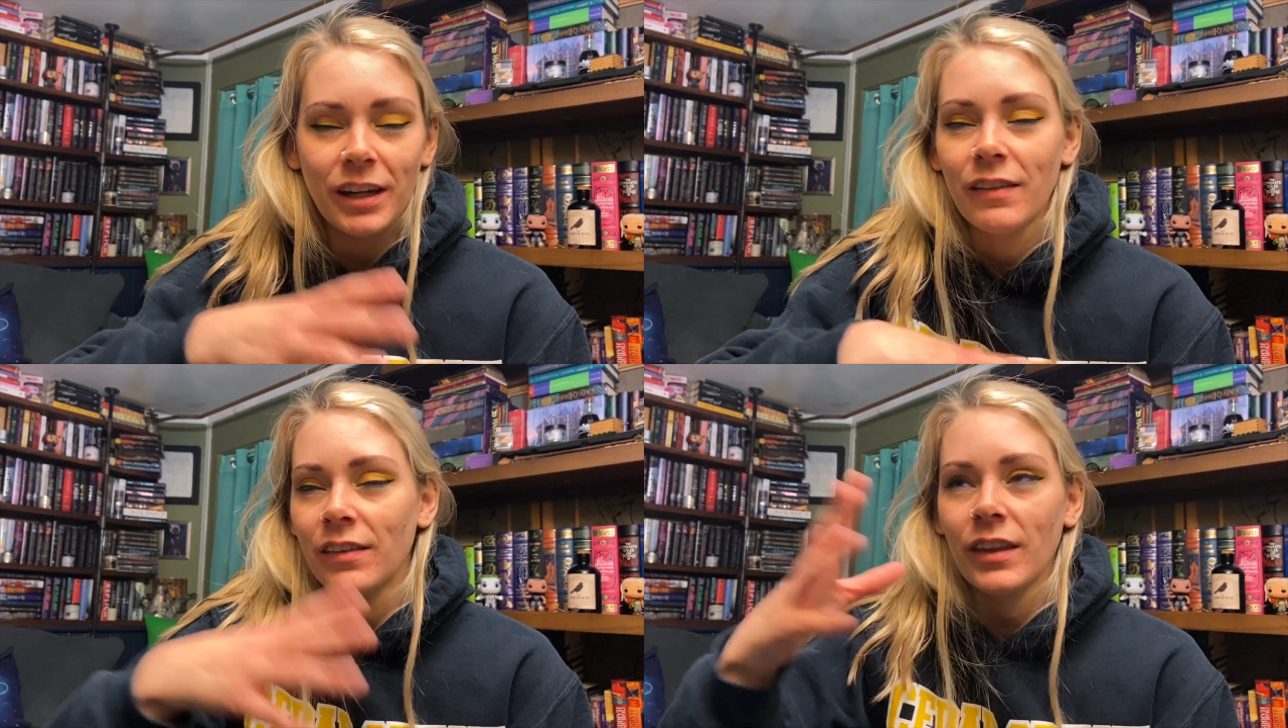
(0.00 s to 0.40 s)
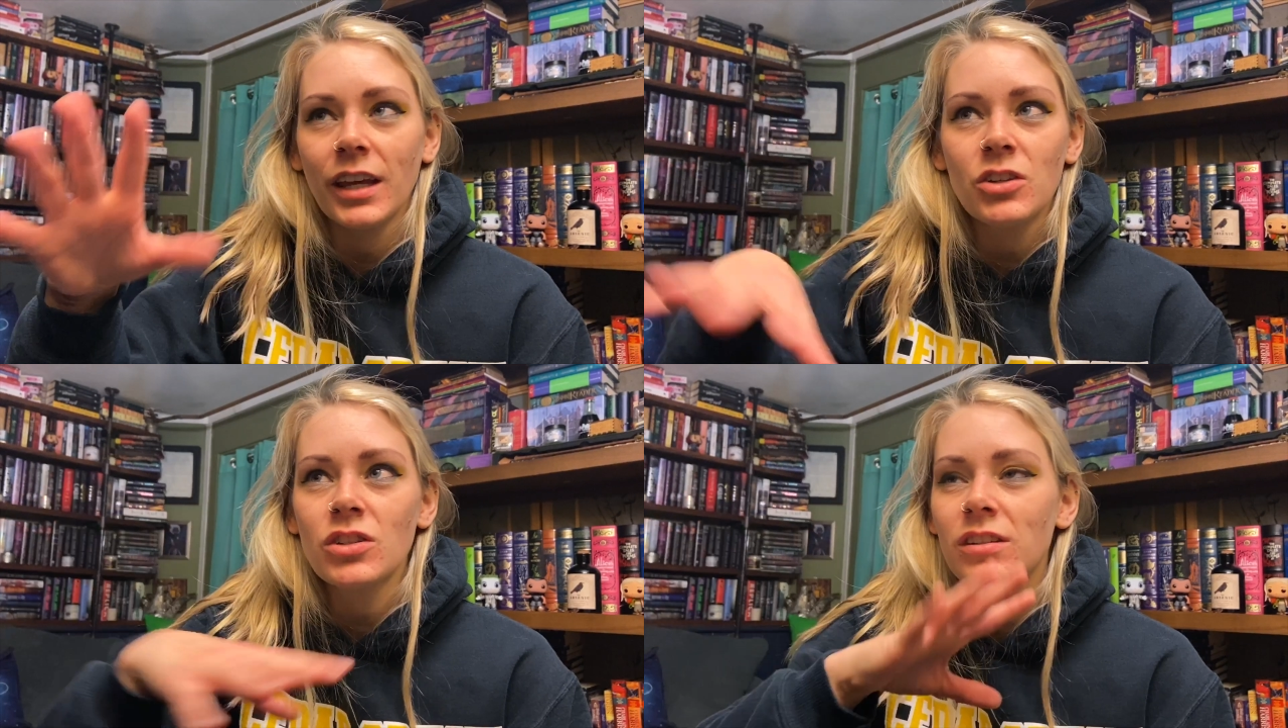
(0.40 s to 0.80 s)
and
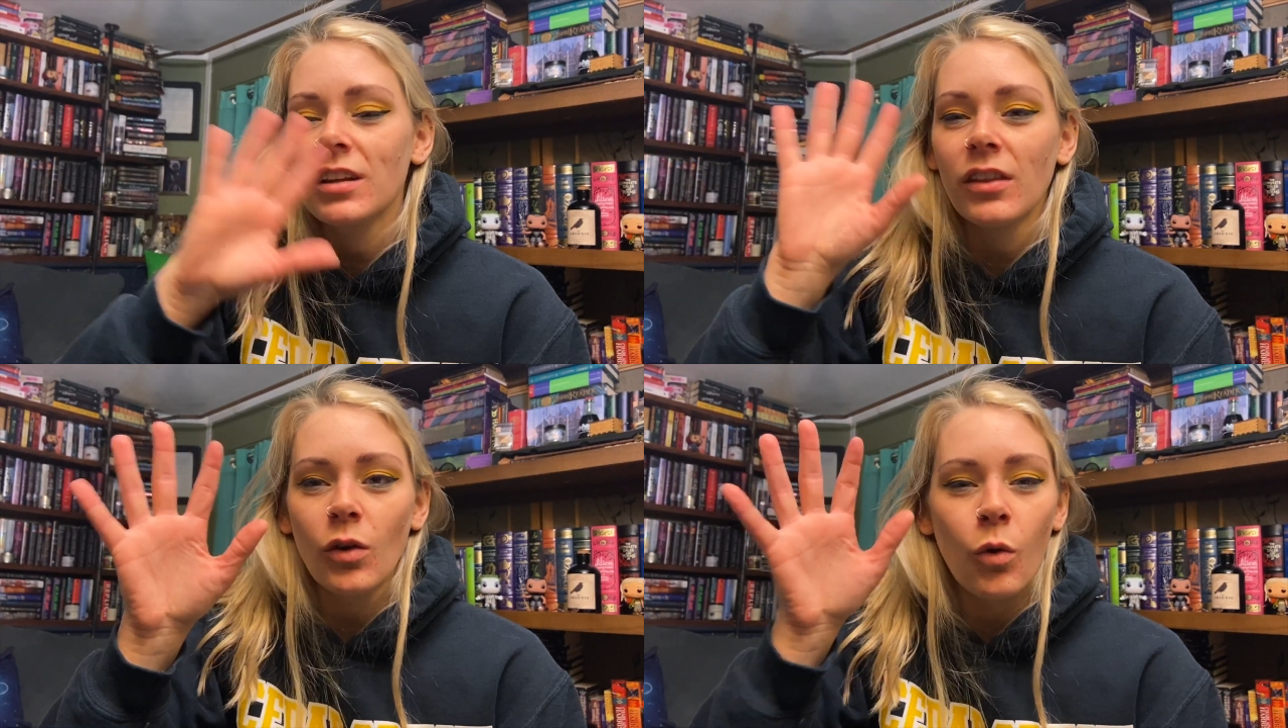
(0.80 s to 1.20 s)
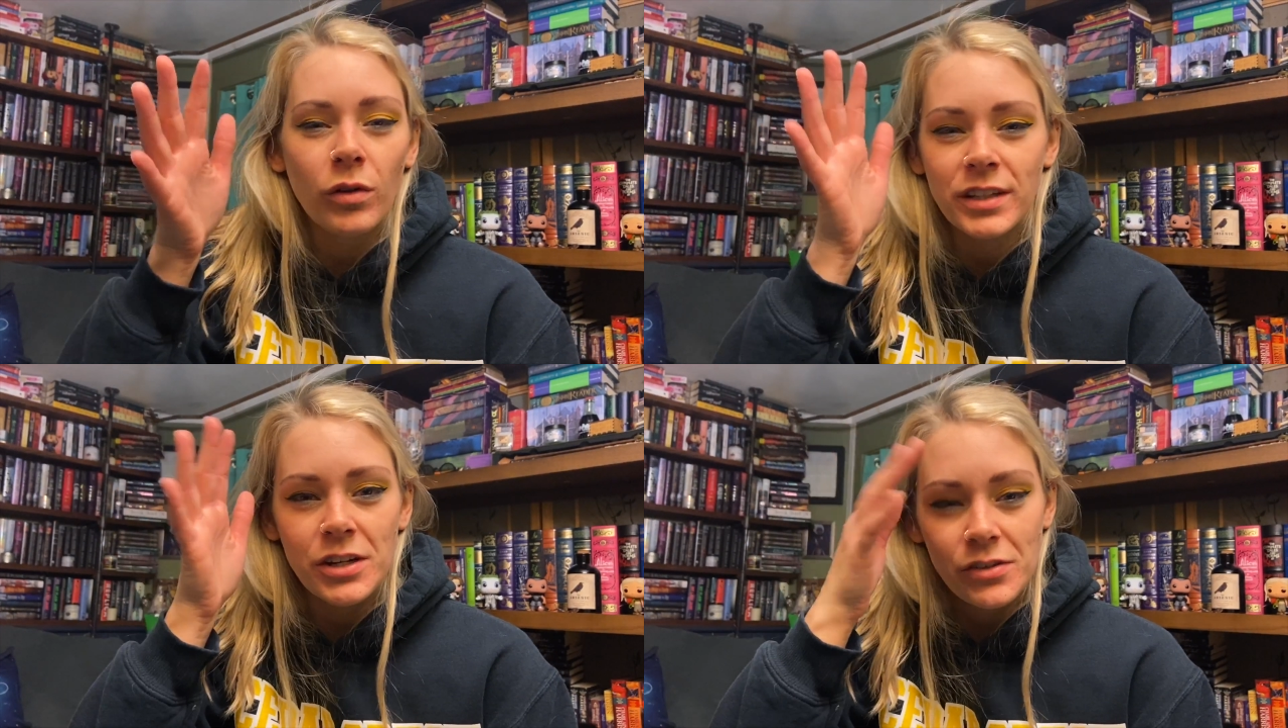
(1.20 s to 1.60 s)
like just the whole
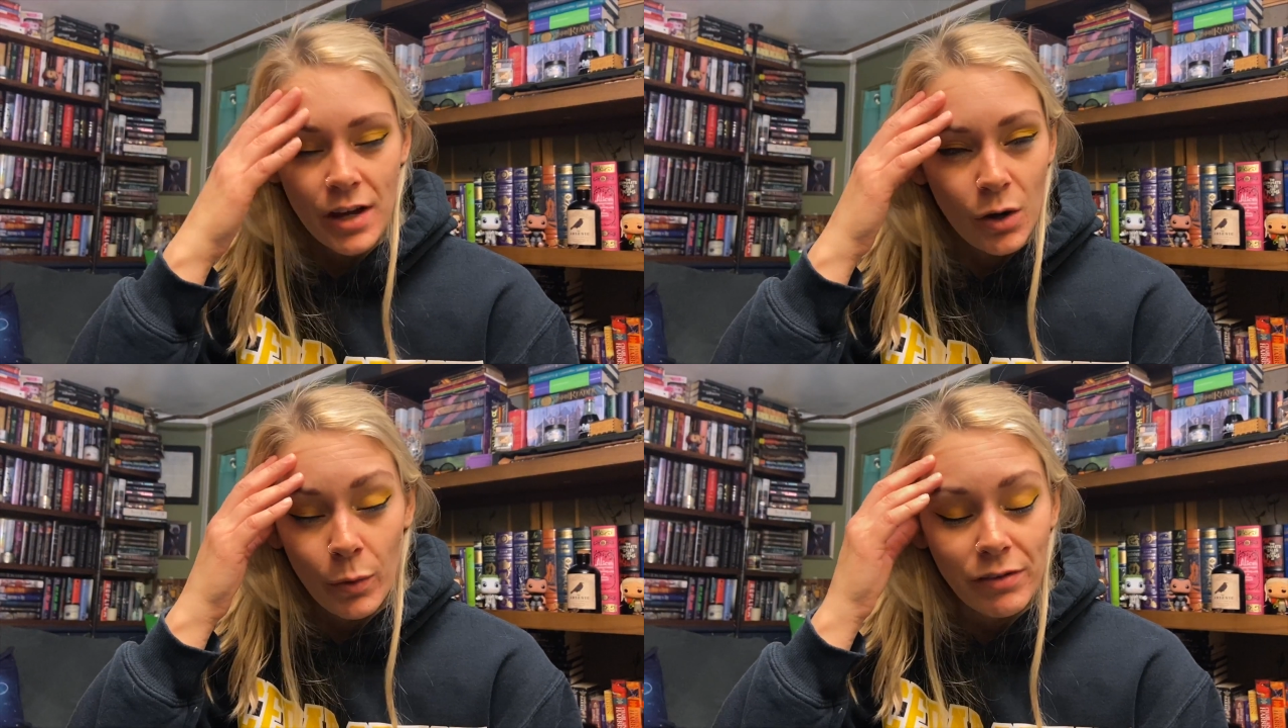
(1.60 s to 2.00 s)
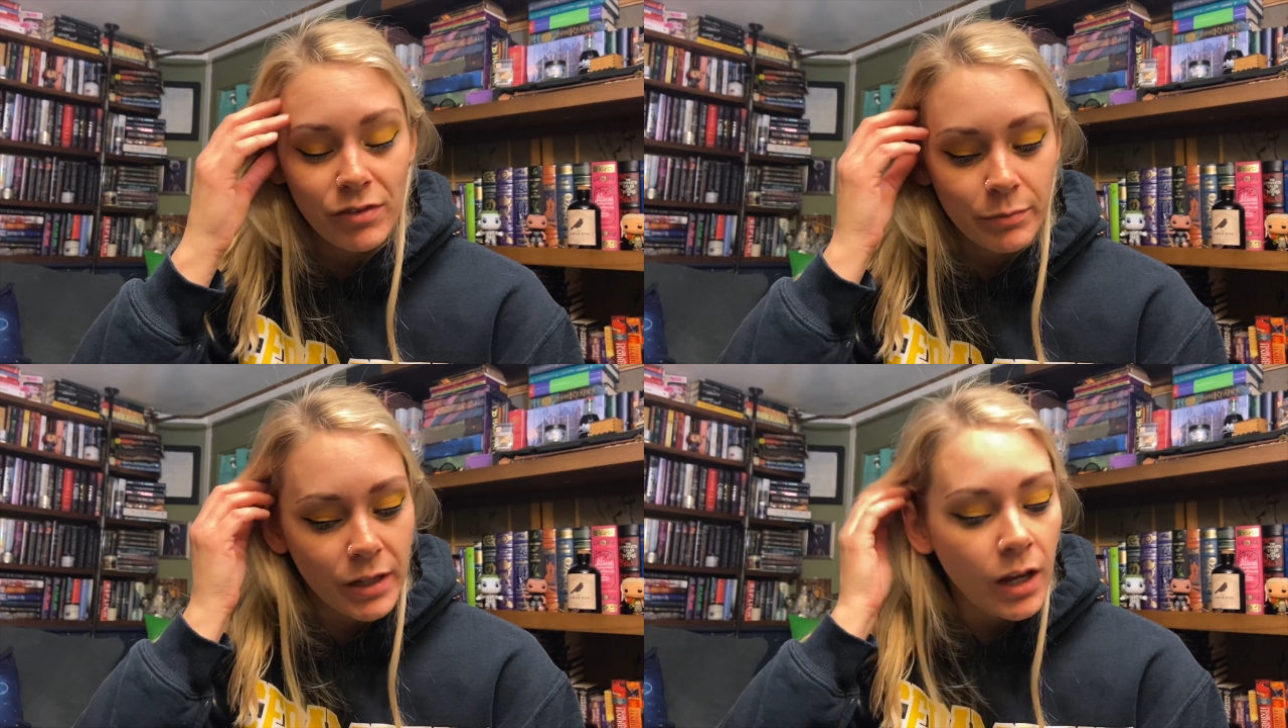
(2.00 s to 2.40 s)
day just got away
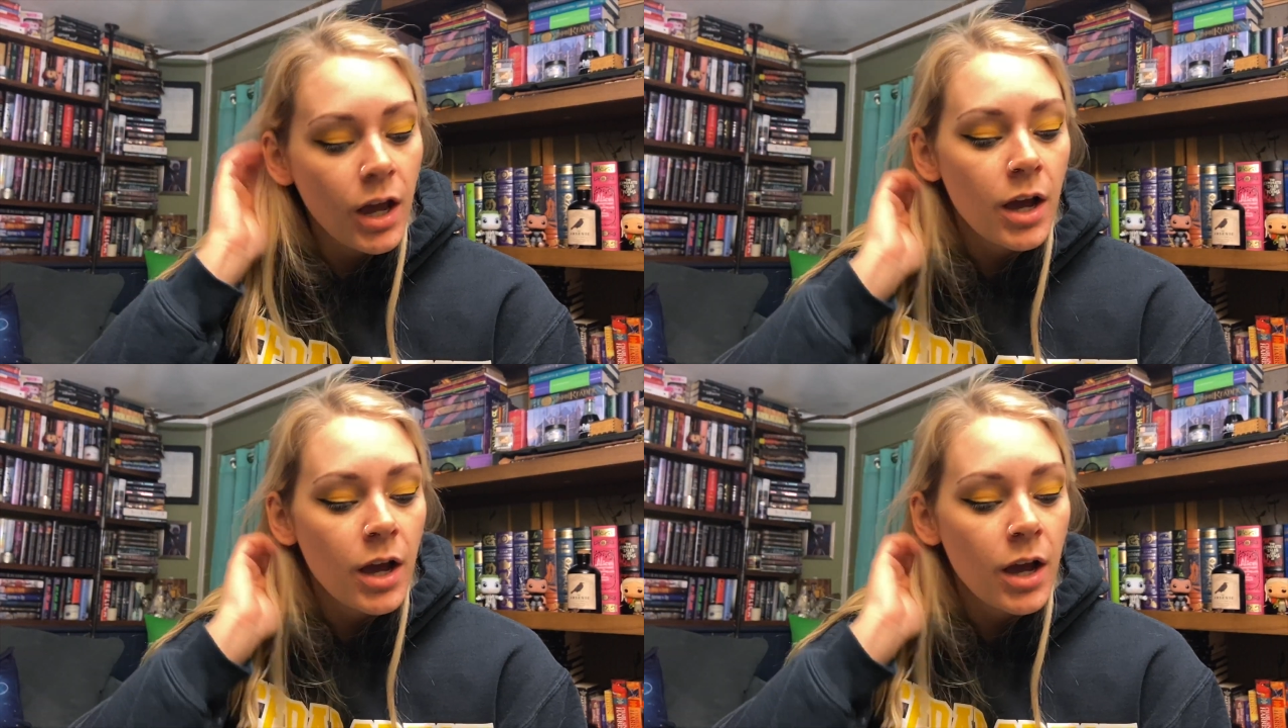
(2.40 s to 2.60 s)
from me.